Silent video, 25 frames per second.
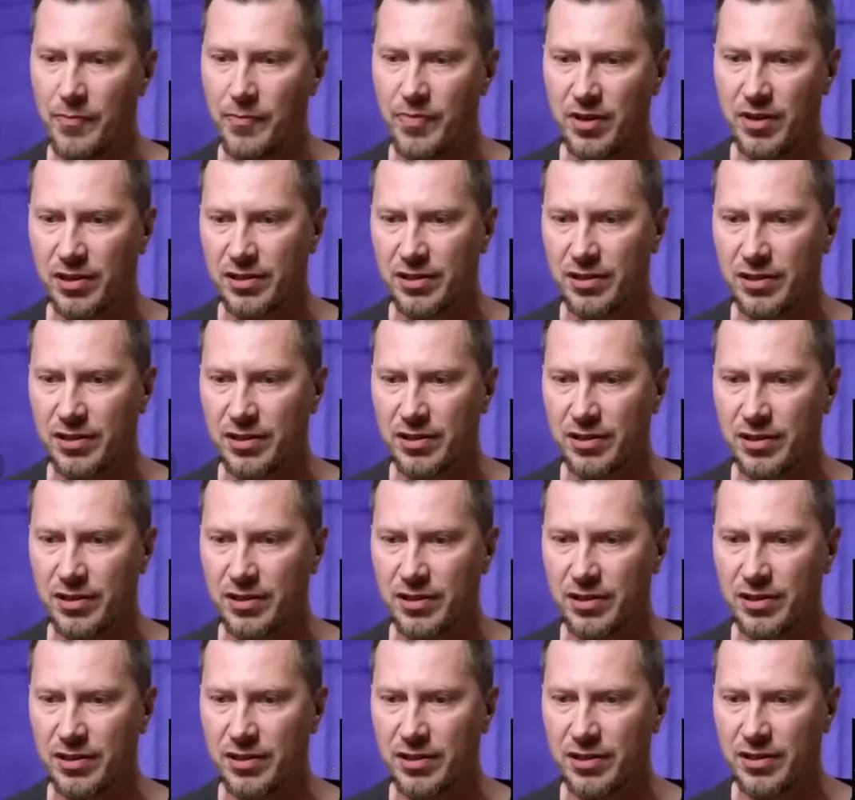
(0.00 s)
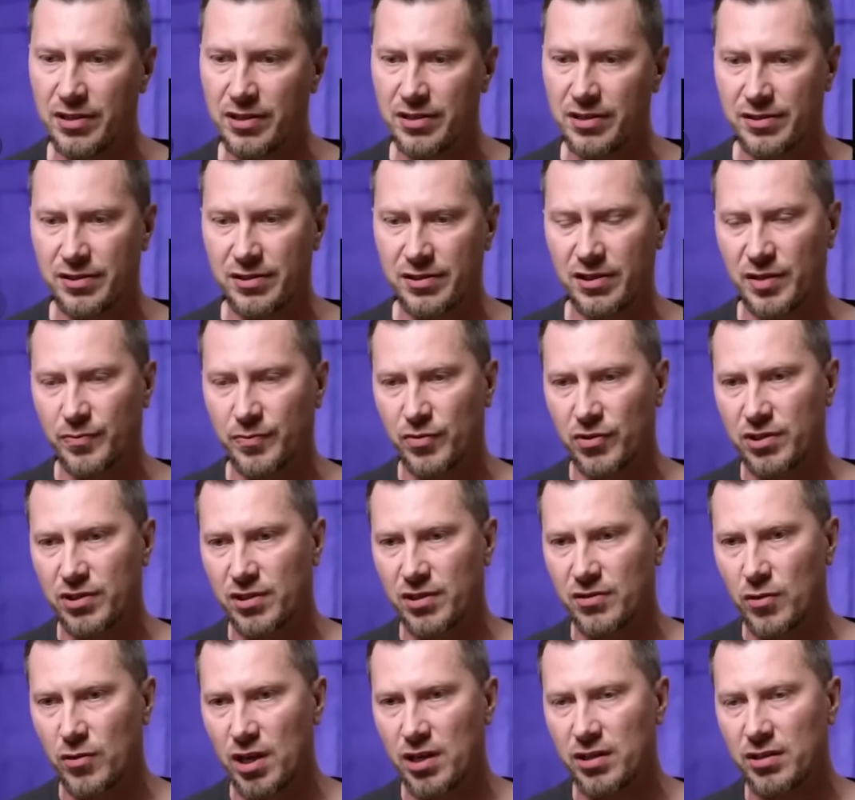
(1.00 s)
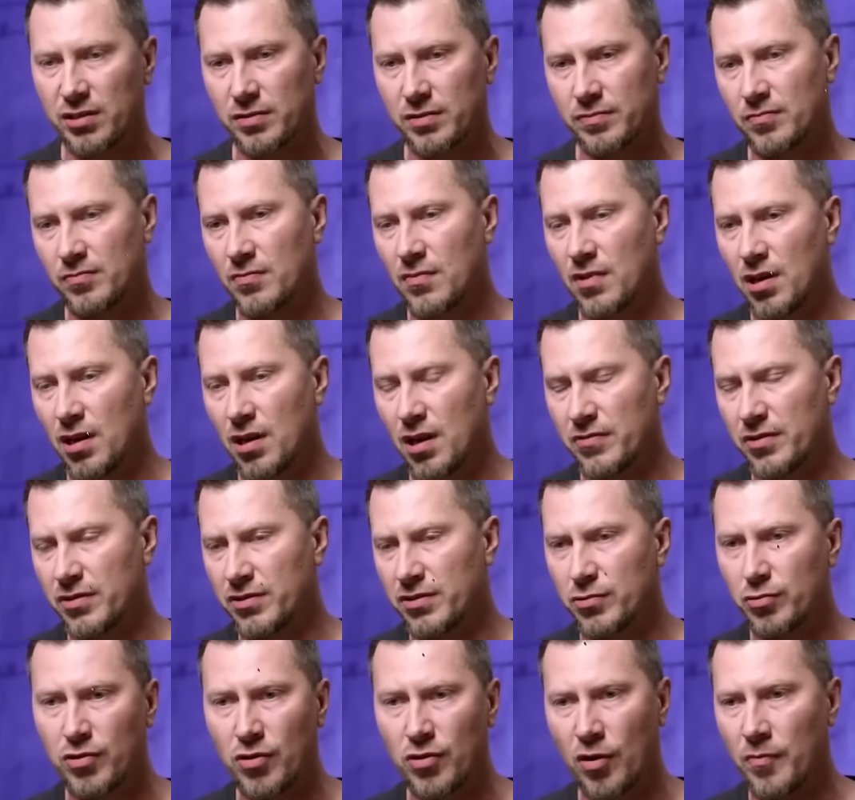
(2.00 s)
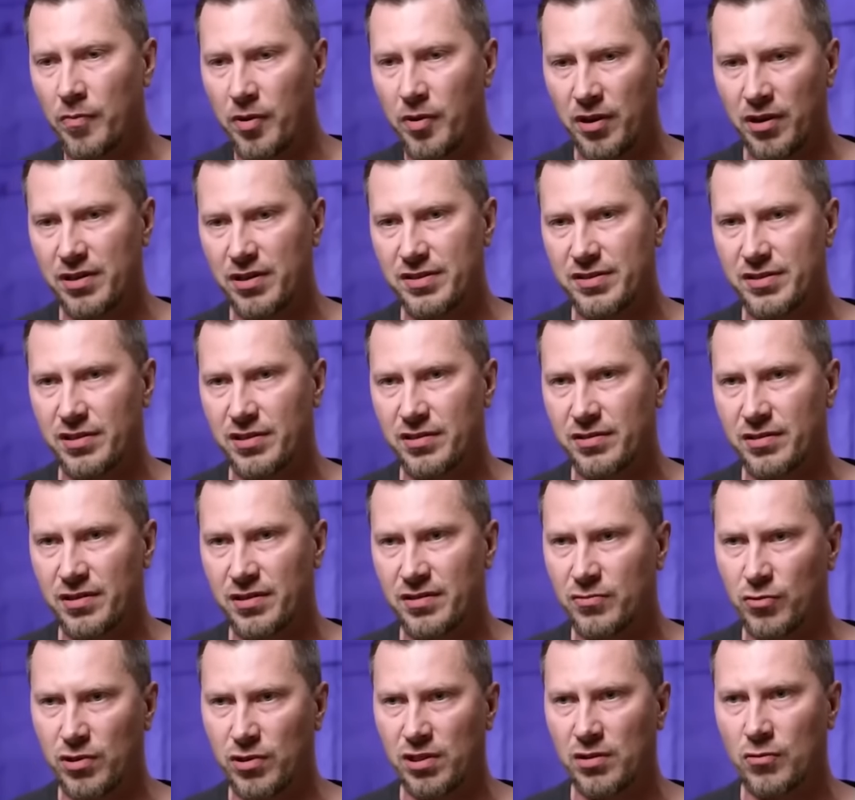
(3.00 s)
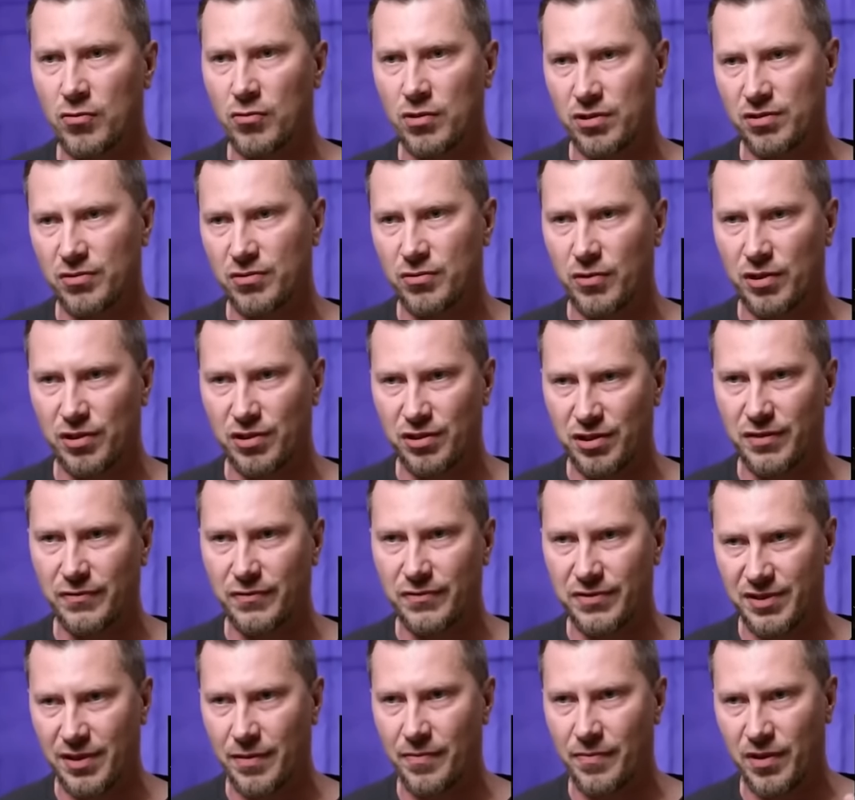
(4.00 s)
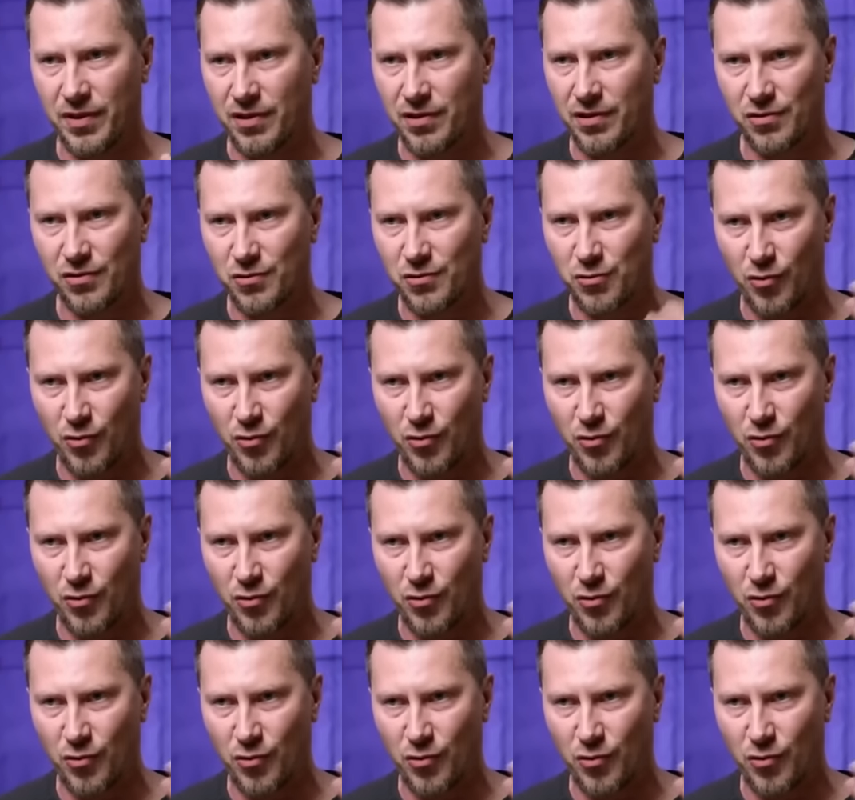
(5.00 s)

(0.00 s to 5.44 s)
Epic and C D Projekt Red are the two companies that, that really want to achieve something